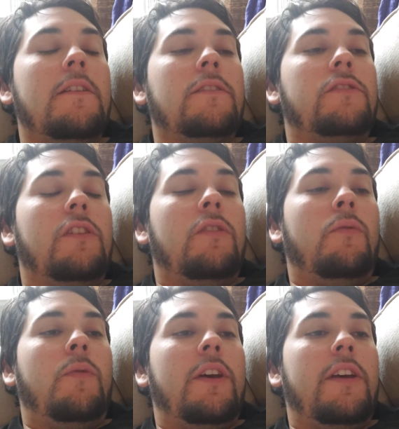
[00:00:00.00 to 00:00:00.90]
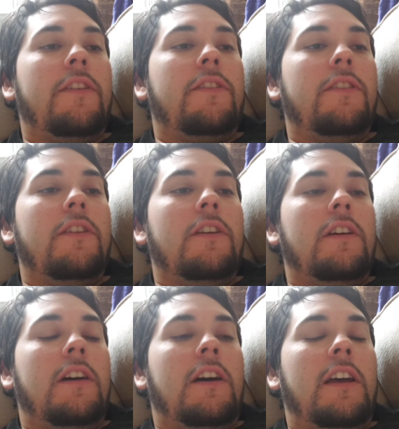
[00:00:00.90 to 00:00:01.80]
So with
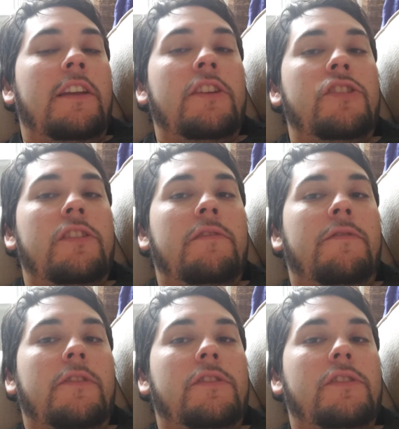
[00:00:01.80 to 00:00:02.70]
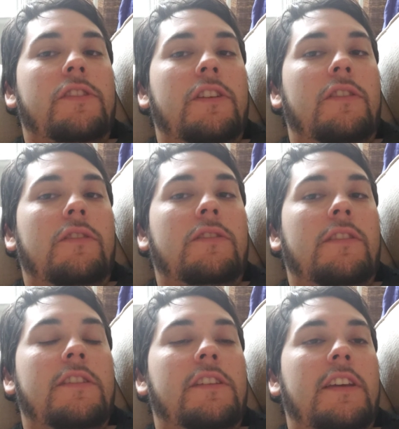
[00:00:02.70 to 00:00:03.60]
initiative versus guilt,
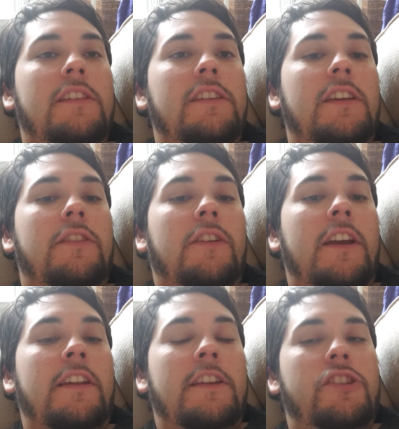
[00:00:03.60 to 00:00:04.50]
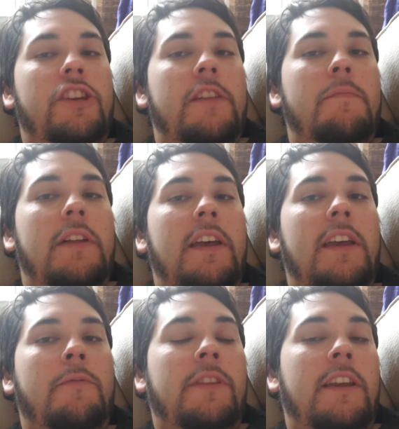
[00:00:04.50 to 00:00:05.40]
these kids either initiate play,
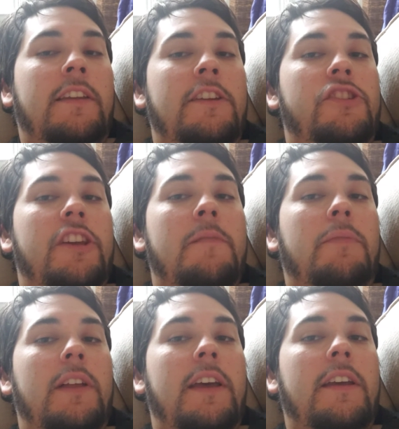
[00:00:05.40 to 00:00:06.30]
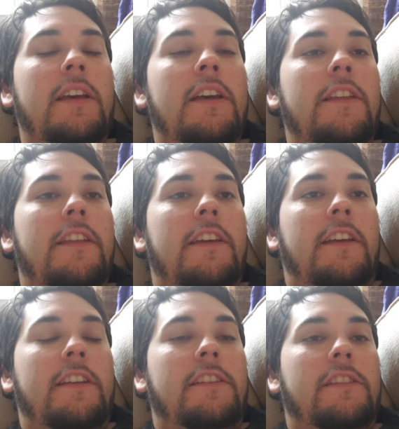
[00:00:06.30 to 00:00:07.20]
and when they initiate play,
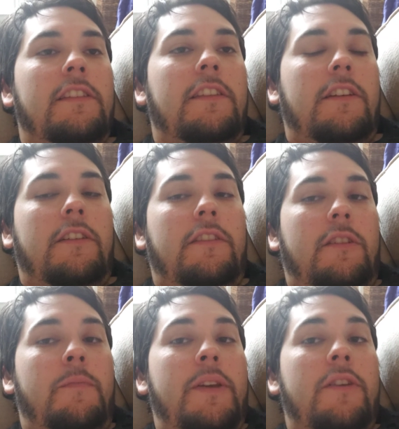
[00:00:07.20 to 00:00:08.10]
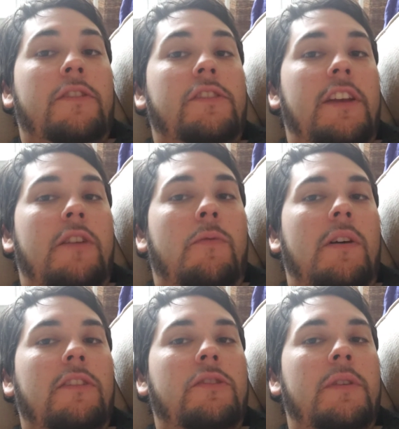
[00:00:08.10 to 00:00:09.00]
it is their peers take
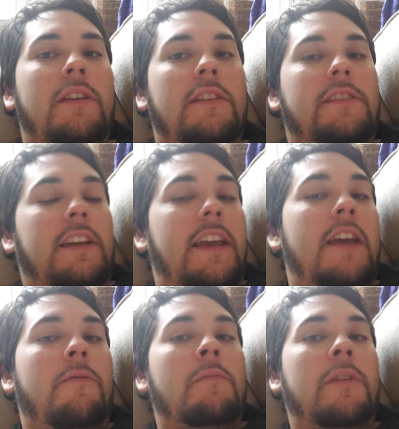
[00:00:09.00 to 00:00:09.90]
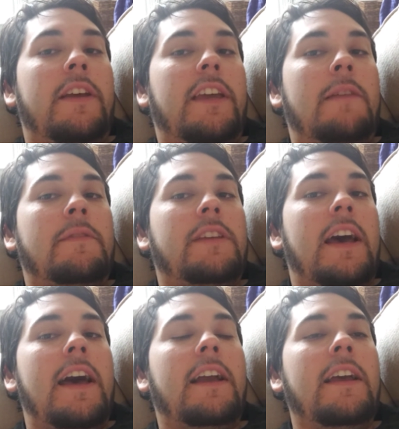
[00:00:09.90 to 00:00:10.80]
well to it. It's like, hey, want to play a game of
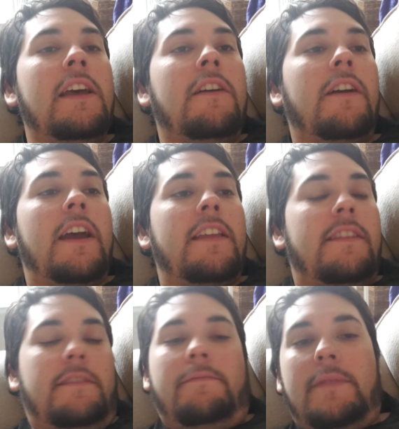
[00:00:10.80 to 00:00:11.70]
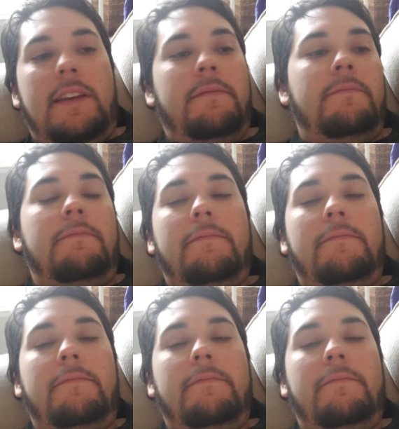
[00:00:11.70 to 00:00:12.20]
tag, right? They